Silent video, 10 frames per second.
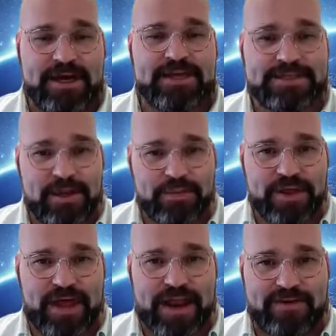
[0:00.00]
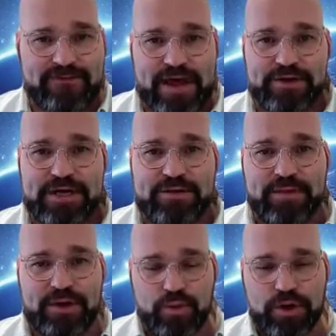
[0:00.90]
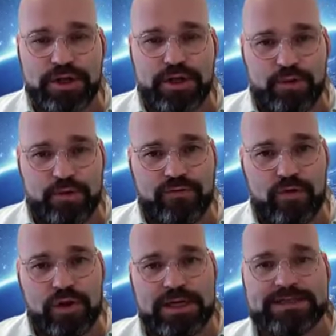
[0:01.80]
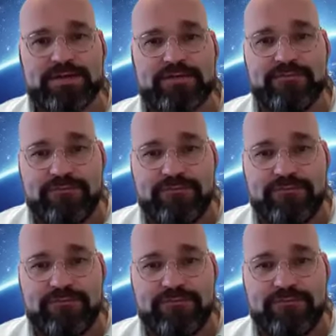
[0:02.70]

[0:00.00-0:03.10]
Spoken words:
Something that I've found can be really useful is a